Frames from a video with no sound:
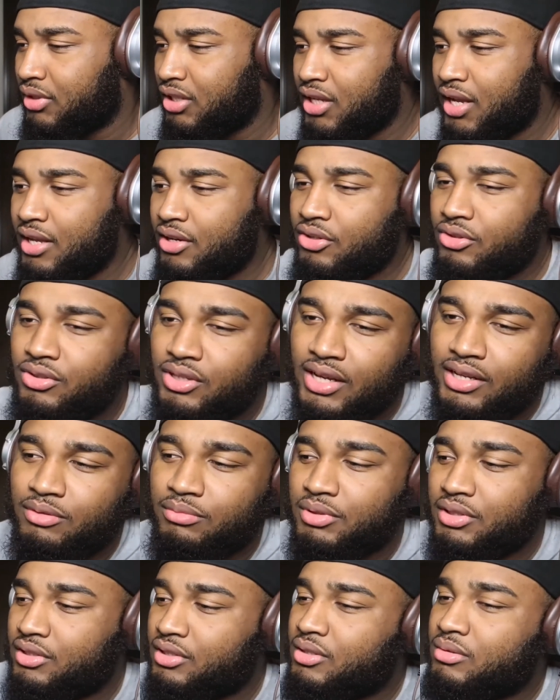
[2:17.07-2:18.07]
I knew it had to
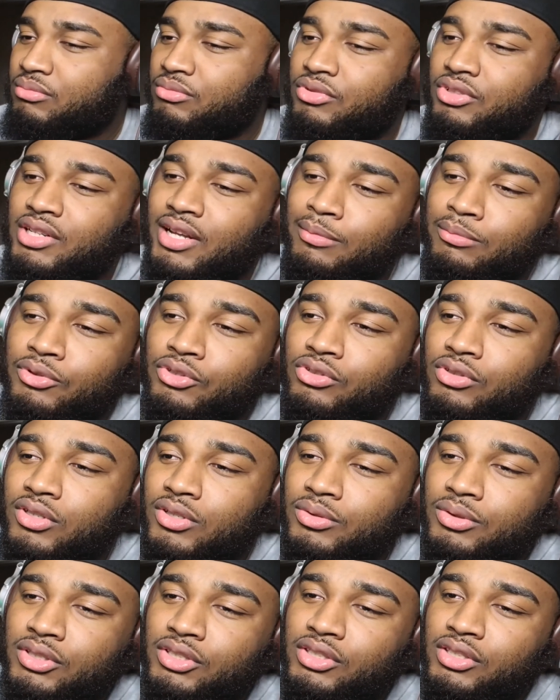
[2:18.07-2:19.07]
be some type of
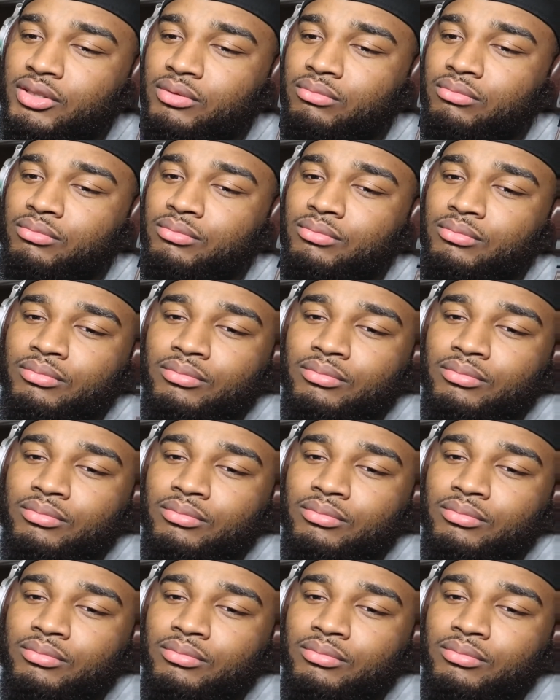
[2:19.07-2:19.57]
troll or something.